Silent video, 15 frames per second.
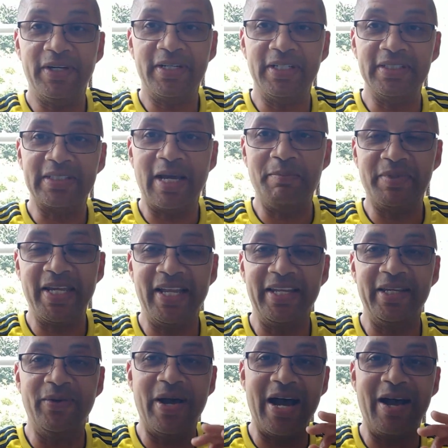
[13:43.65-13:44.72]
because I'm
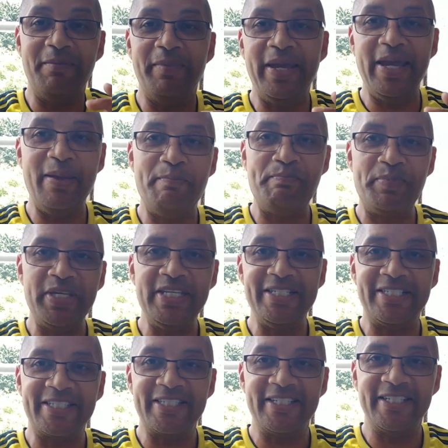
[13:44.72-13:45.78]
telling you, I'm at
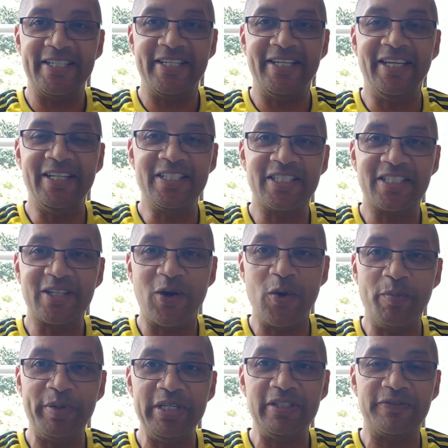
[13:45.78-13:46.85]
peace. It is
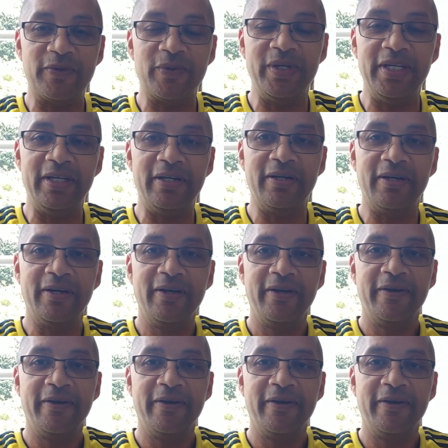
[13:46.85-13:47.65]
so peaceful here.